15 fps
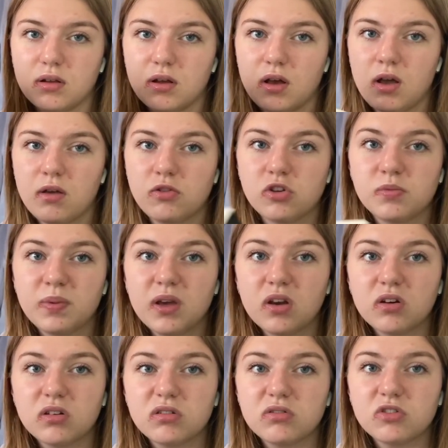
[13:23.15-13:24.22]
uh, just be a
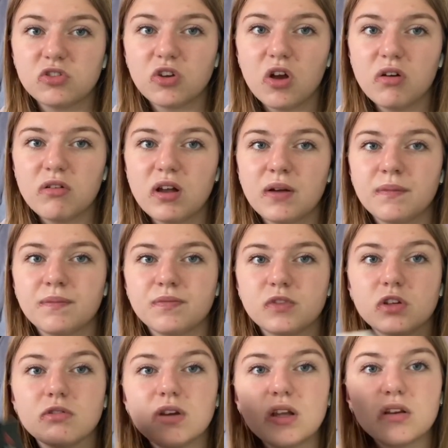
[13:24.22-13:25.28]
good story
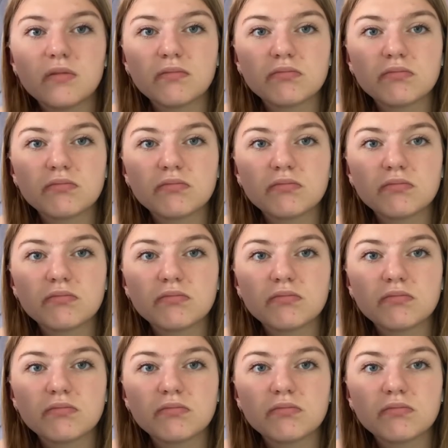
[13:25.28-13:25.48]
to read.